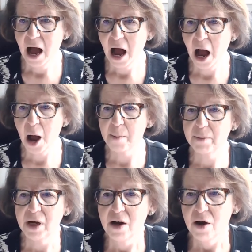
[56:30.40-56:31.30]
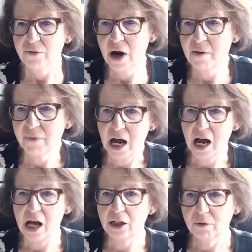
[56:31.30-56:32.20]
Um, from
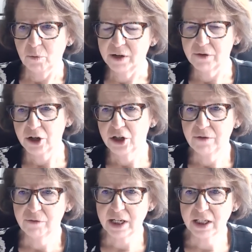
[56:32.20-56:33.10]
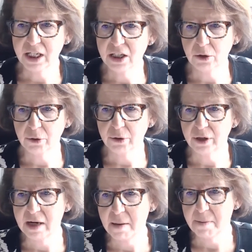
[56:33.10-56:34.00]
uh, one of our chief residents,
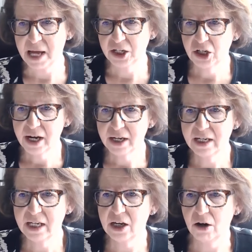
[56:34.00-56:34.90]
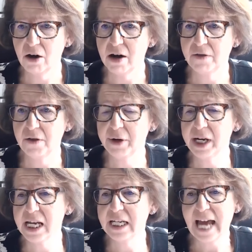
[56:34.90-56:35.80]
Lauren Banachek, are there
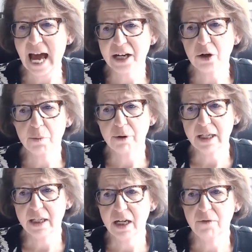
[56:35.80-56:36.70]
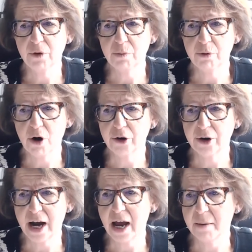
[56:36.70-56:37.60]
any data or precedent for a
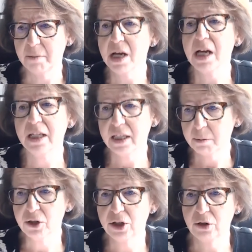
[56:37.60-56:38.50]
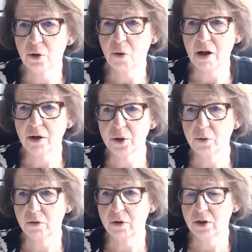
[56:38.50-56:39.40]
program similar to UQAL
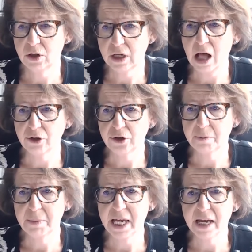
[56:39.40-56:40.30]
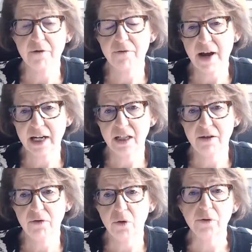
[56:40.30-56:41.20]
scholars being
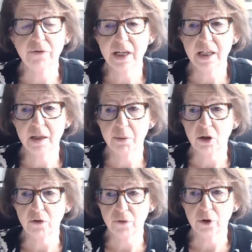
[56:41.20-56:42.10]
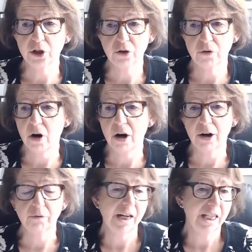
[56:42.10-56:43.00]
effective or feasible for our
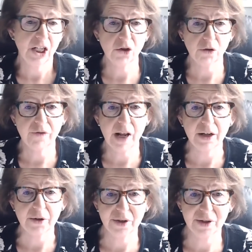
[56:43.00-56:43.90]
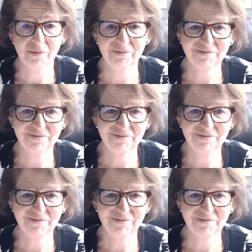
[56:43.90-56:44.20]
residents or fellows?